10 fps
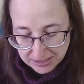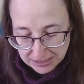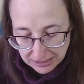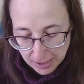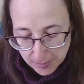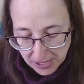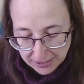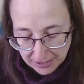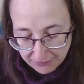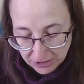knitting up at
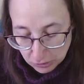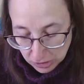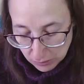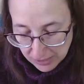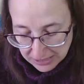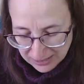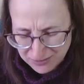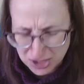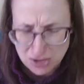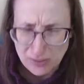a fingering weight,
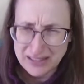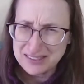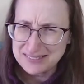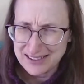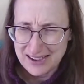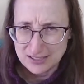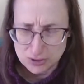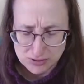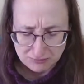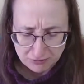even though I think the hat is
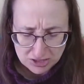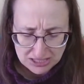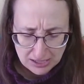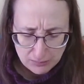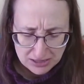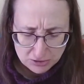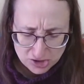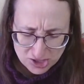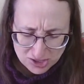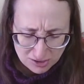written for DK weight.
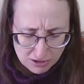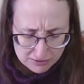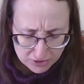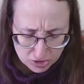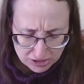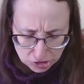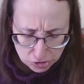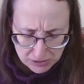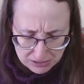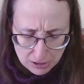There's just a lot of stretch
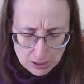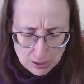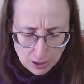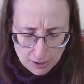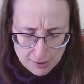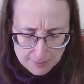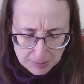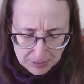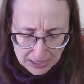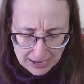to it.
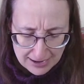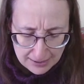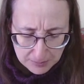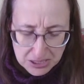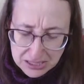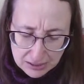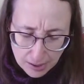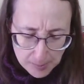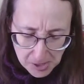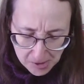But I am knitting it
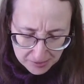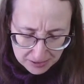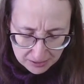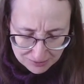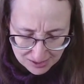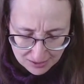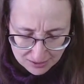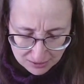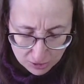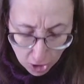up on the needle
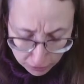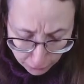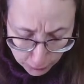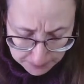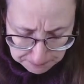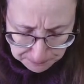sizes called for.